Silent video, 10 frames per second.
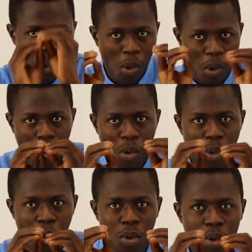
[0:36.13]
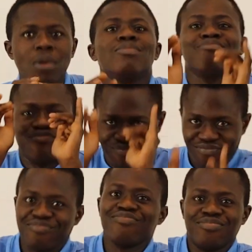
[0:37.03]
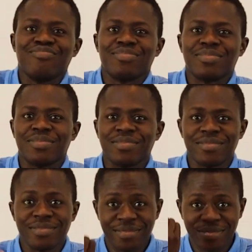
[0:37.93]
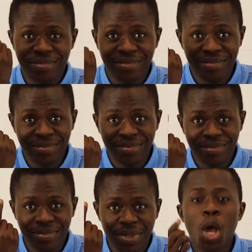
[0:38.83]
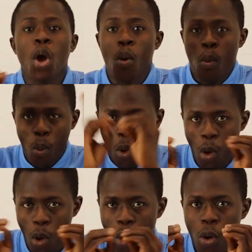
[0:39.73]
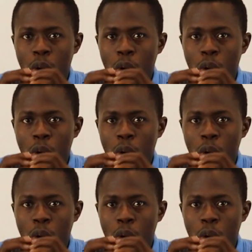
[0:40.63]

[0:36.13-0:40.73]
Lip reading: so as to ensure that whatever we are learning stays with us.